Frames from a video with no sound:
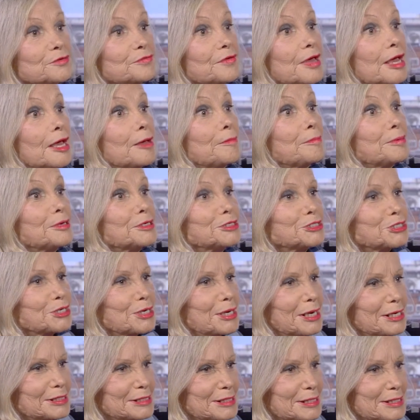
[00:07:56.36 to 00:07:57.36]
of
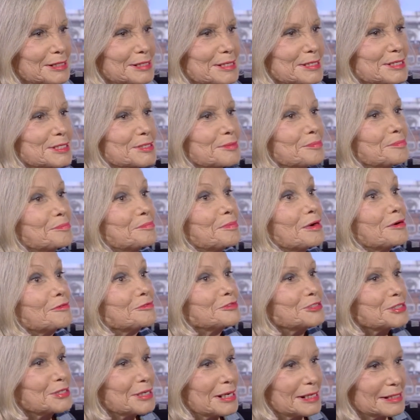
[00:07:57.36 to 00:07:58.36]
epigenetics. It's
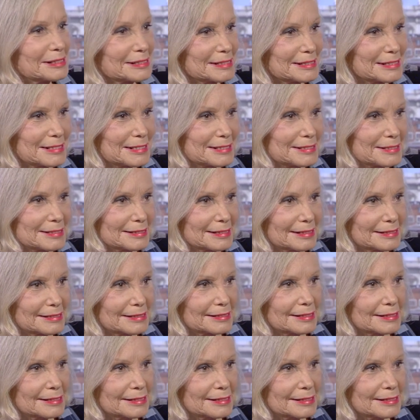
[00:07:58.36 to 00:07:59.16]
above genetics, isn't it?